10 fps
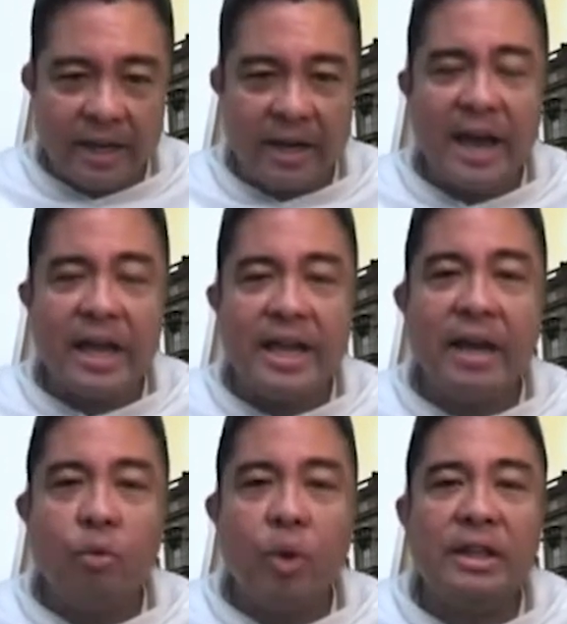And
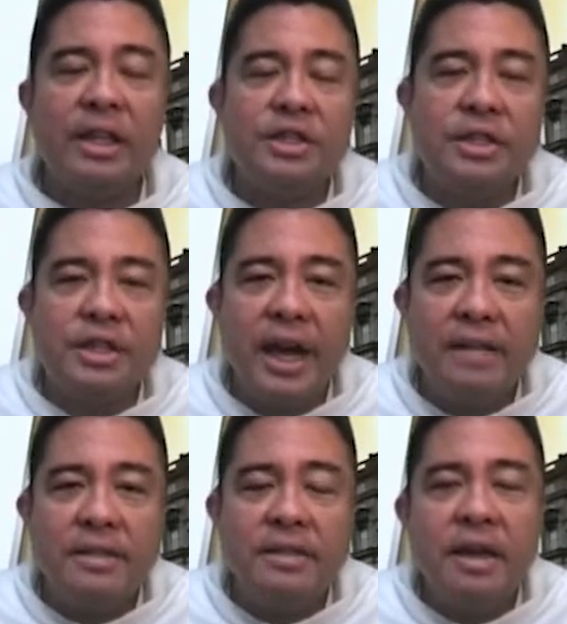again, what this
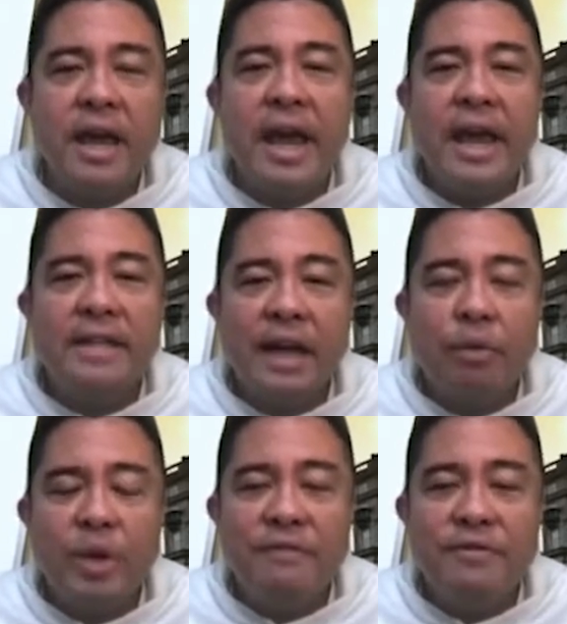suggests is that
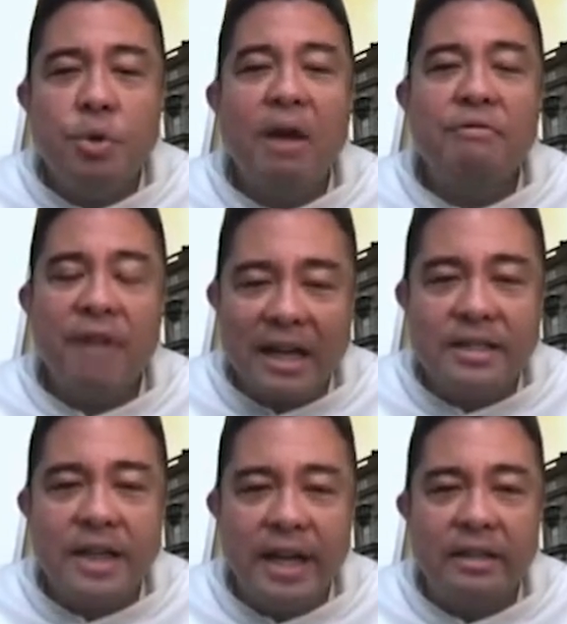if you are
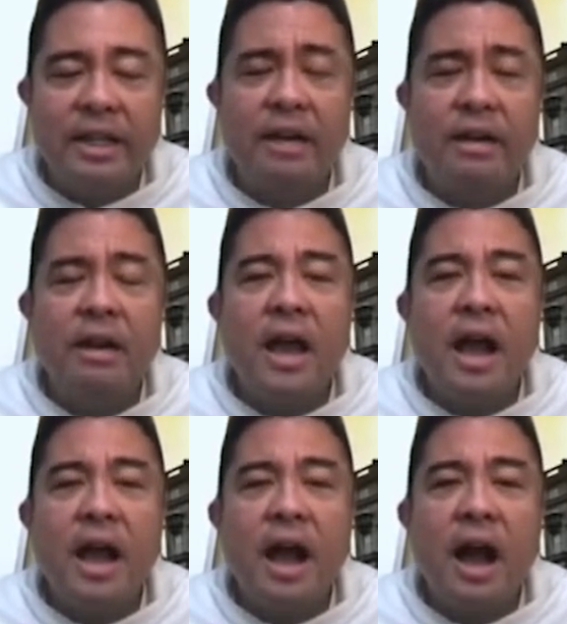vaccinated,
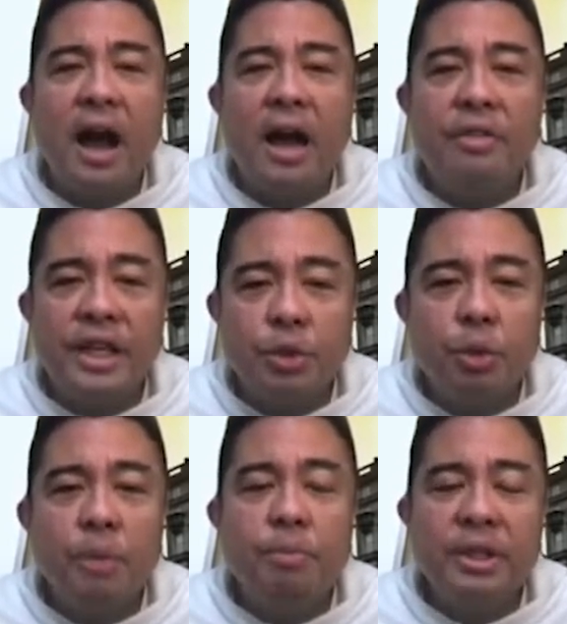
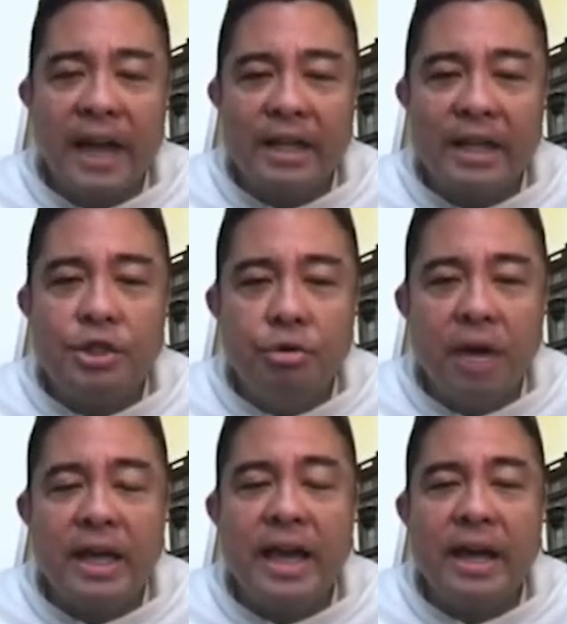this will protect
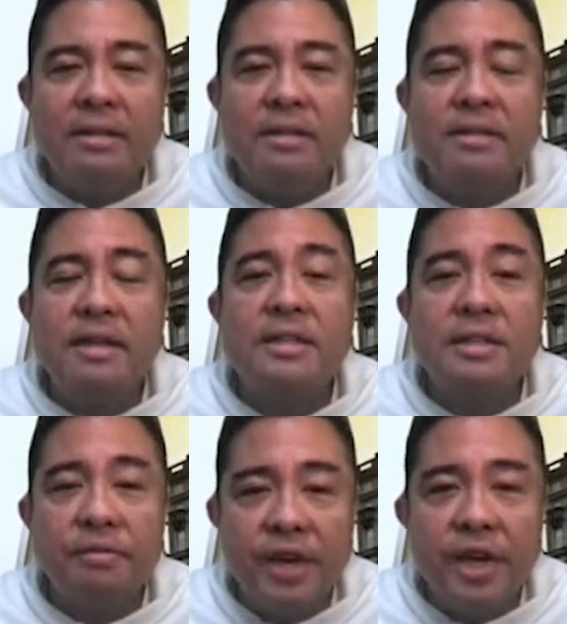you against
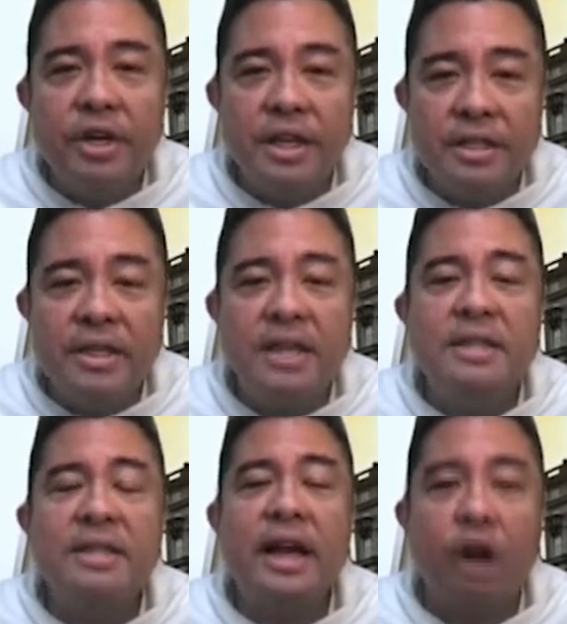severe
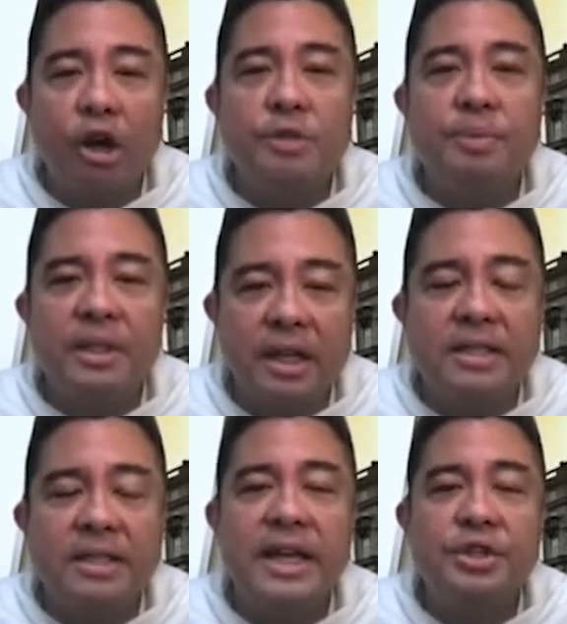disease and
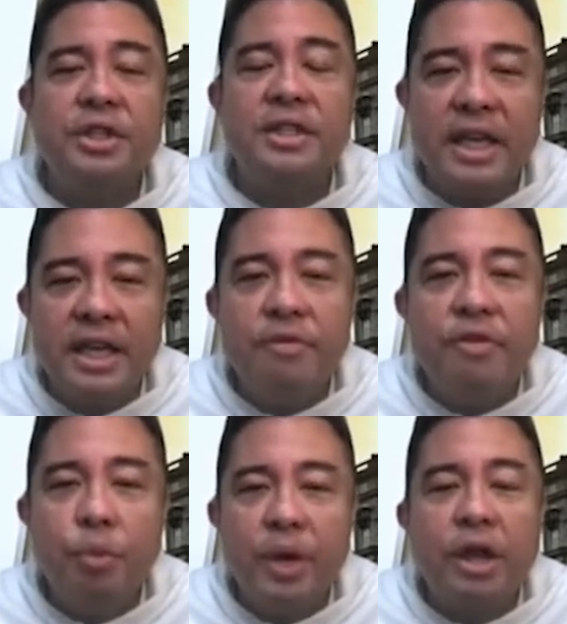hospitalizations,
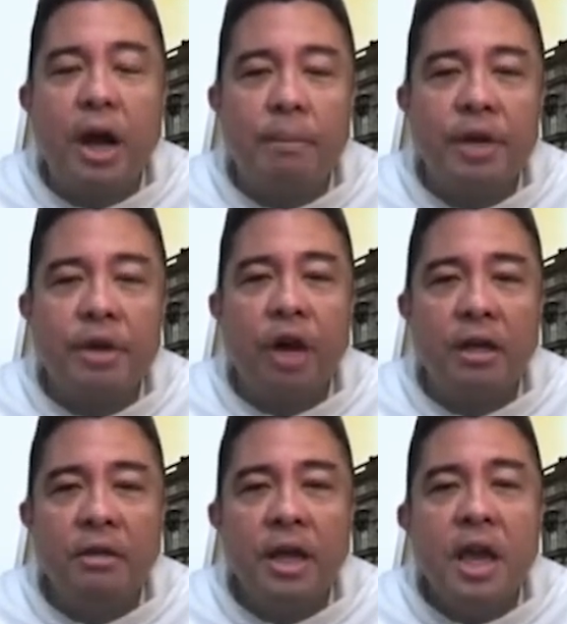even with
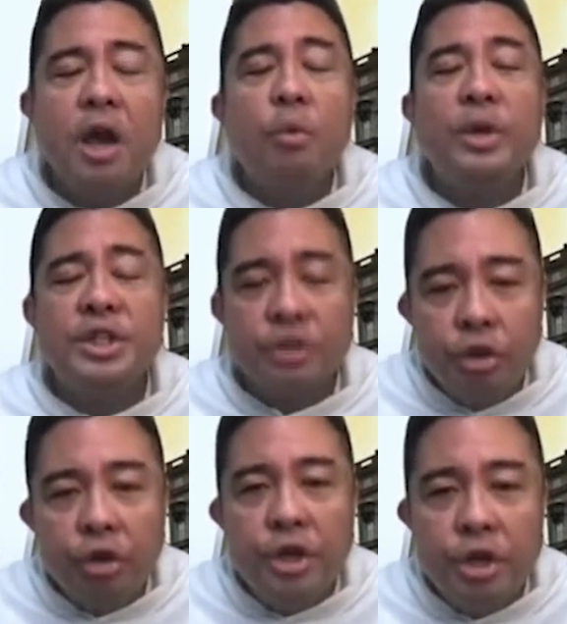Omicron, which is
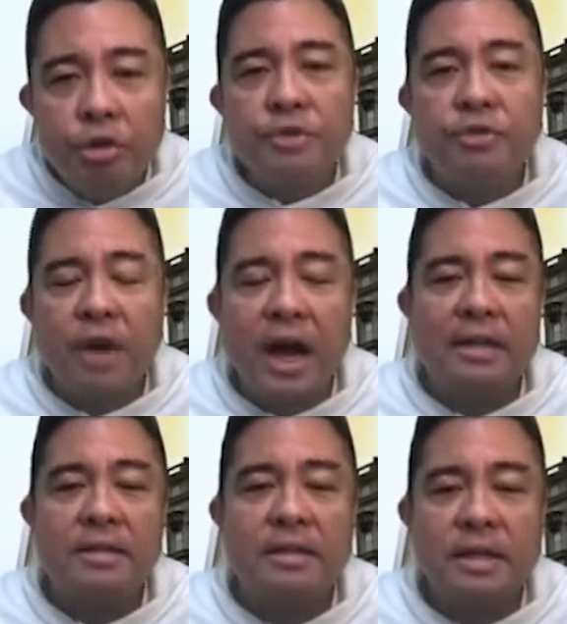good news for
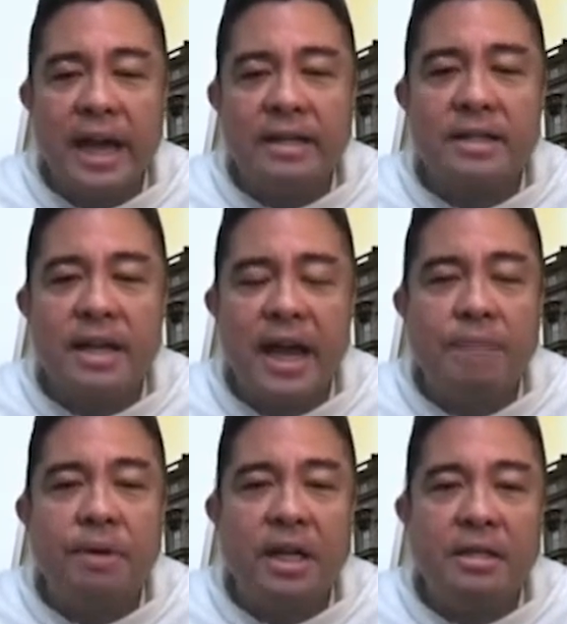us. Next slide,
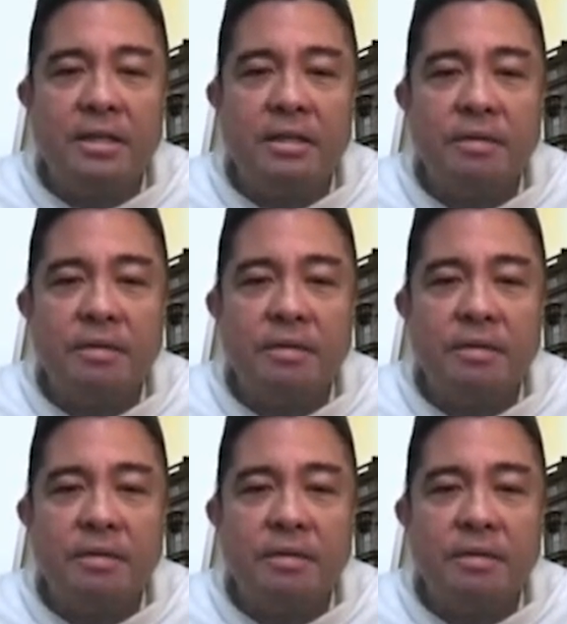please.